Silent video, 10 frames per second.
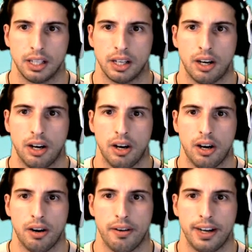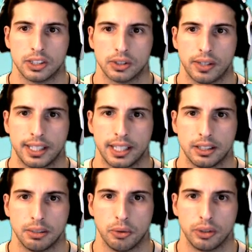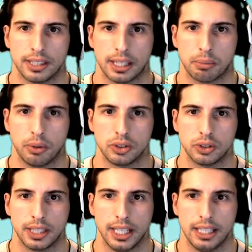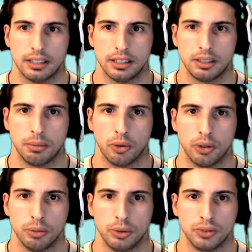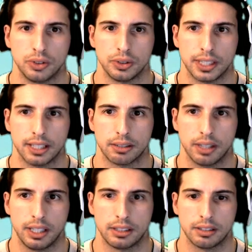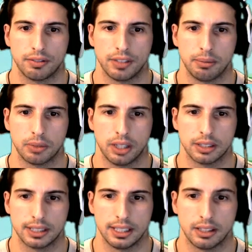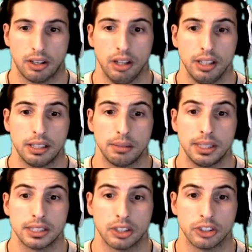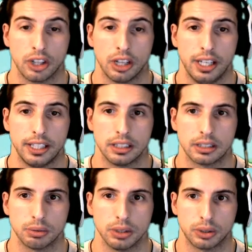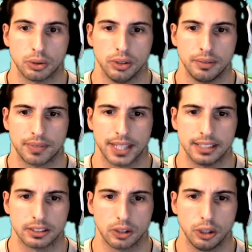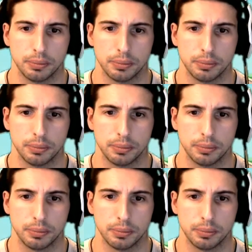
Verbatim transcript: Alright, so I get it. The more tech points you get, the more moves you get, right? Flame toss, It all enemies on the line. This is really cool. And slurp.